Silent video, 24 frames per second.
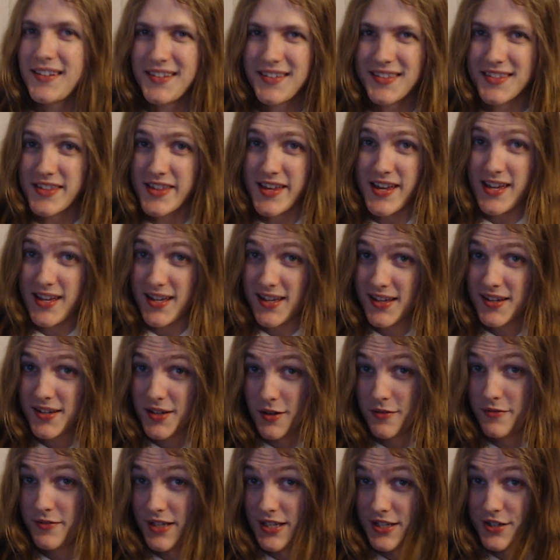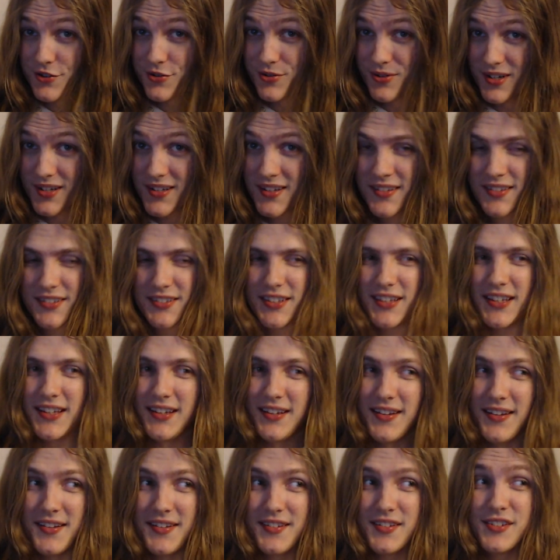thing of interest
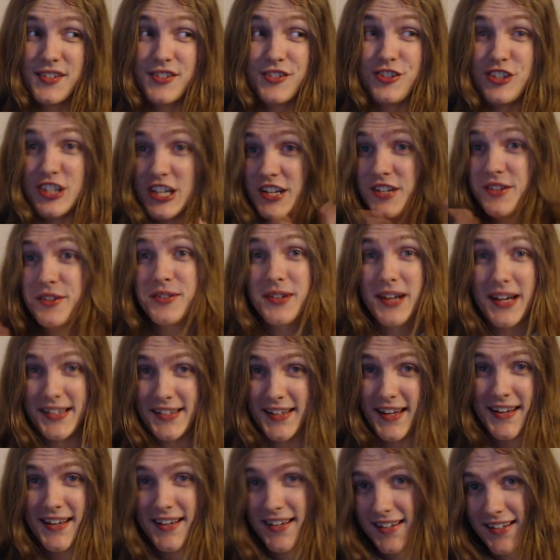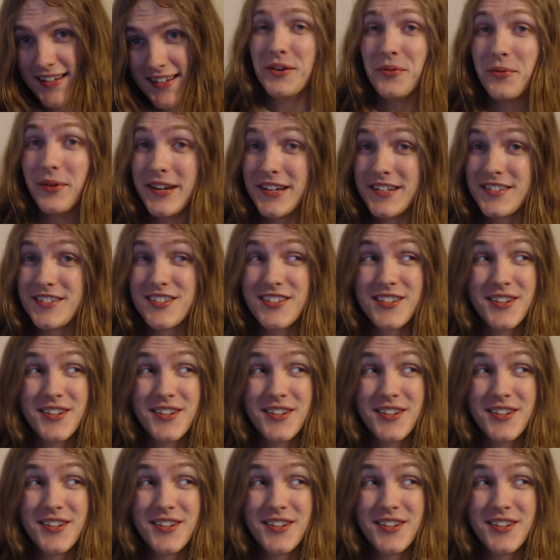is gender identity, which,